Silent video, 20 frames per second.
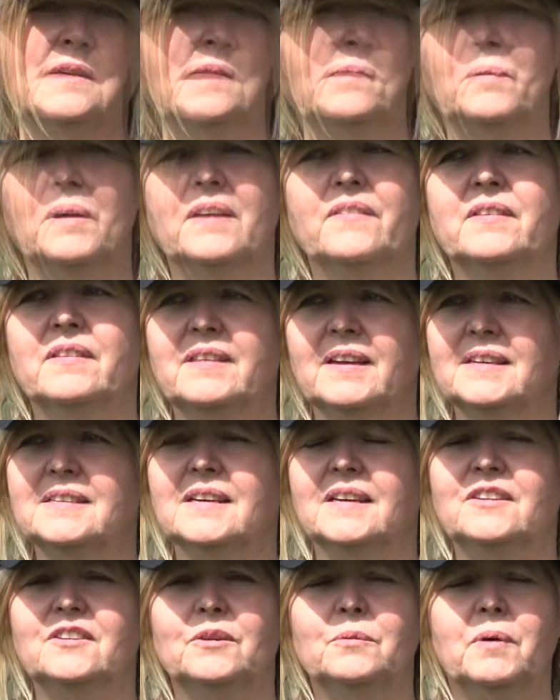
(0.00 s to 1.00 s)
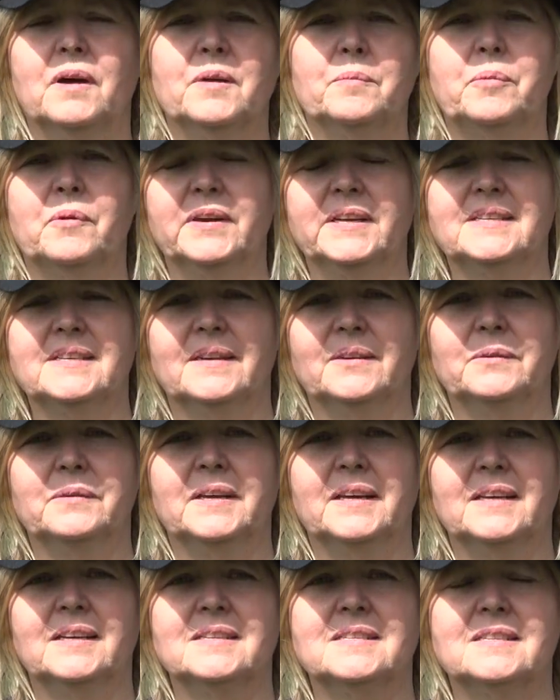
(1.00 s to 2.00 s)
One of the things I do want to point out
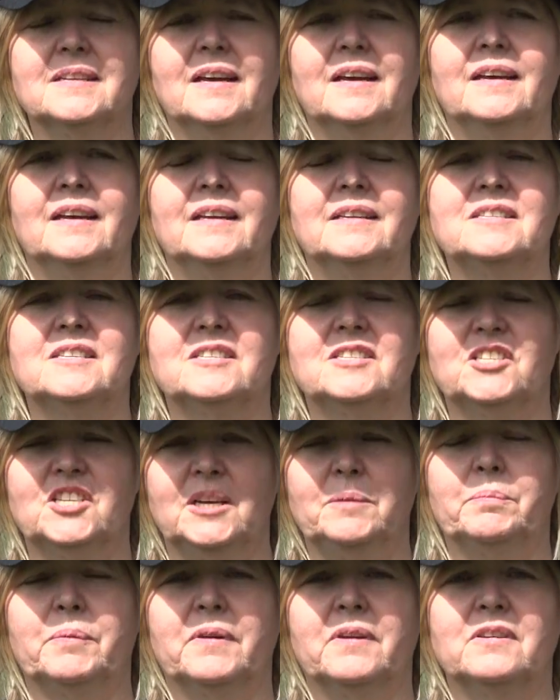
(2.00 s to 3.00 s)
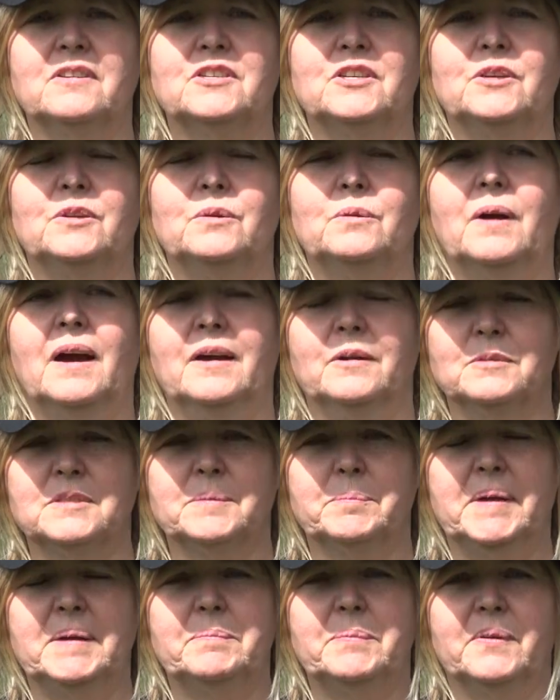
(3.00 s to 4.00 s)
is that it's cheaper to
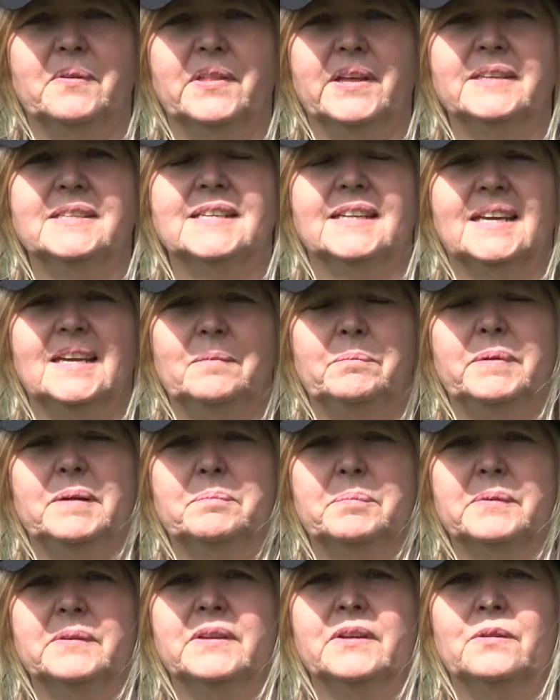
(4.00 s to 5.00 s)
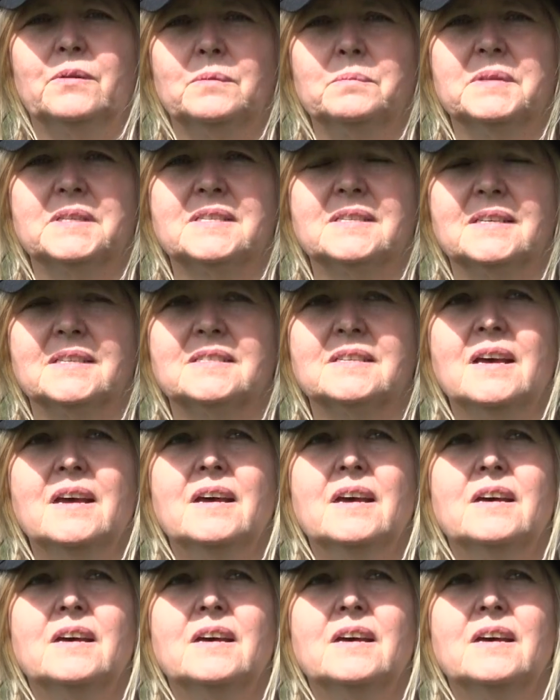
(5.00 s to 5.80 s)
house people than to keep people in homelessness.